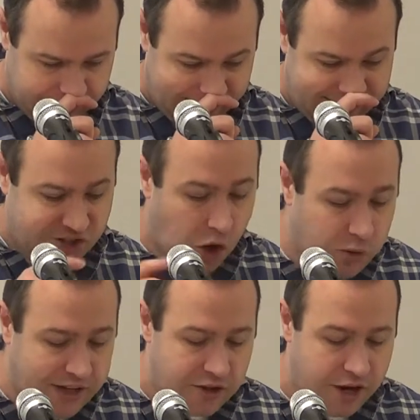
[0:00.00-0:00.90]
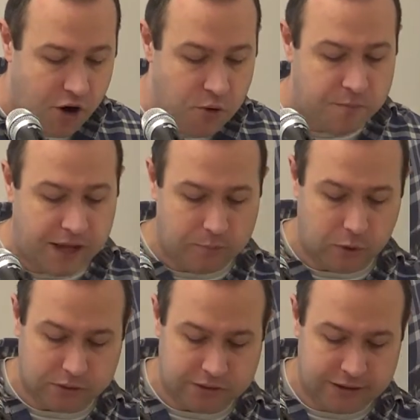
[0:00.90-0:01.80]
They sold out their own
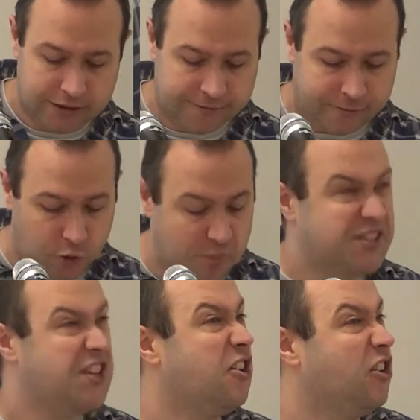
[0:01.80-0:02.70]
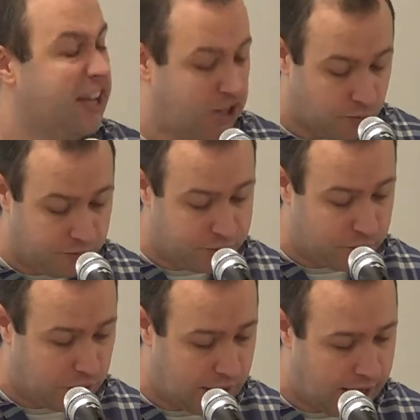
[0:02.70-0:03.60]
people for a materially
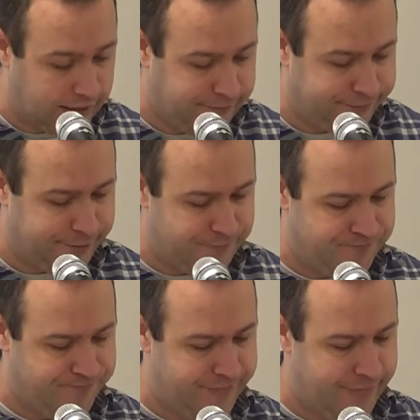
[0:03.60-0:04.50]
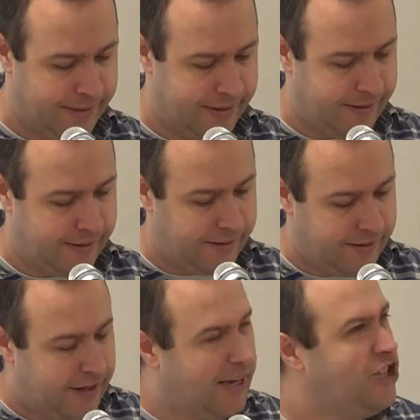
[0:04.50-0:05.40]
comfortable life.
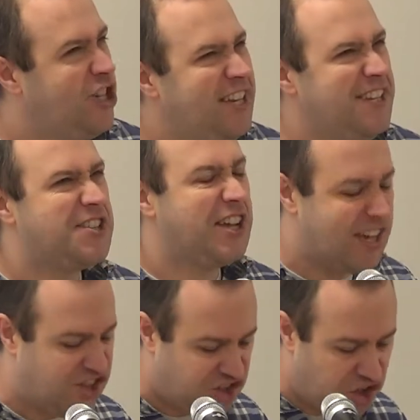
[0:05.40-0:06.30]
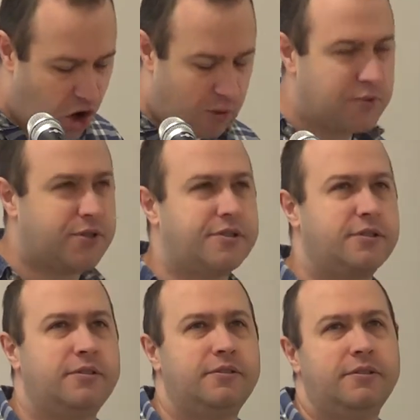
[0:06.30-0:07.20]
And Jesus here
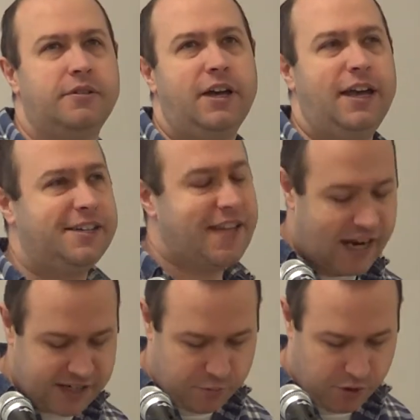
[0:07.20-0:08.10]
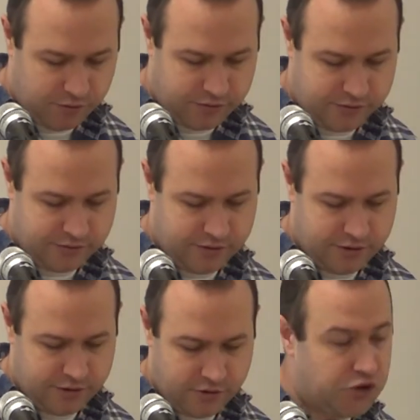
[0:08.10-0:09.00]
stops at a tax booth,
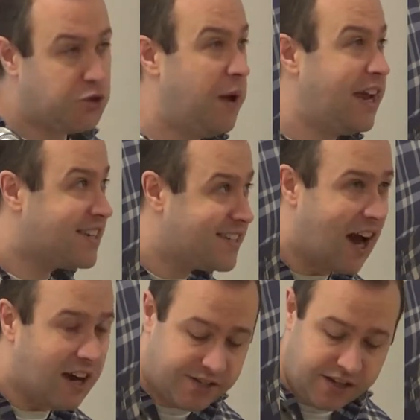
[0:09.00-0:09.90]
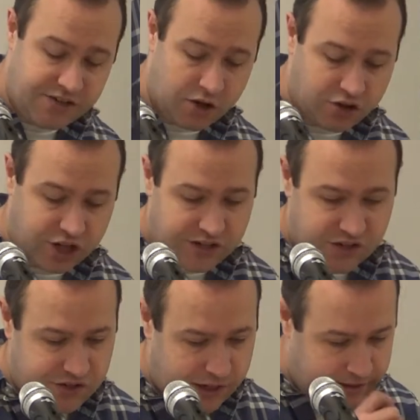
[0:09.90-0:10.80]
not to pay his taxes, though
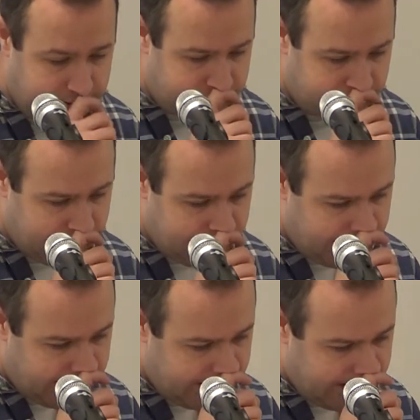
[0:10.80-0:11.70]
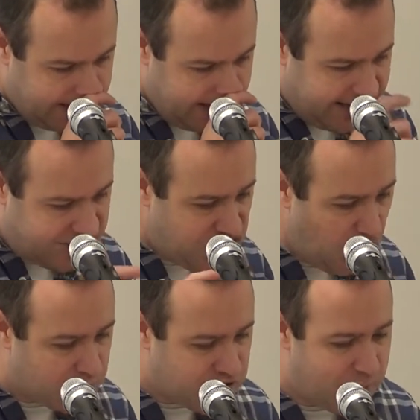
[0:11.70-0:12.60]
Jesus did. He
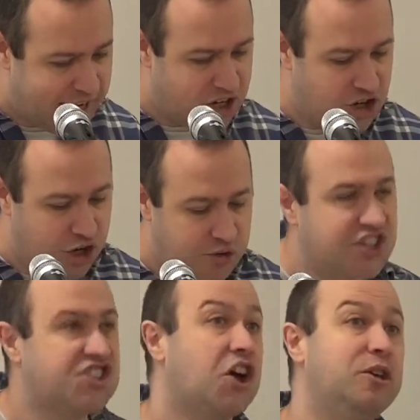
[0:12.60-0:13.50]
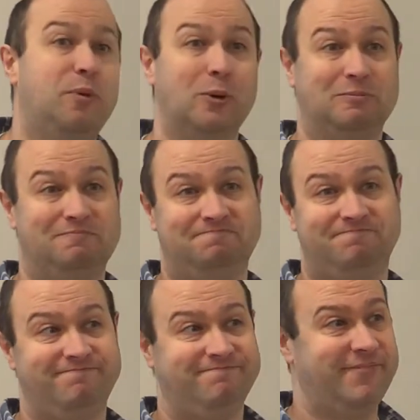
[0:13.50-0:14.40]
stops to make a new disciple.
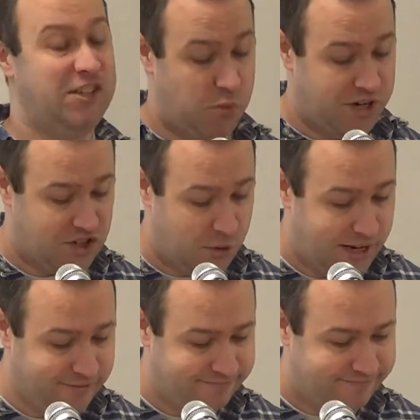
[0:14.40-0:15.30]
That's what he's doing.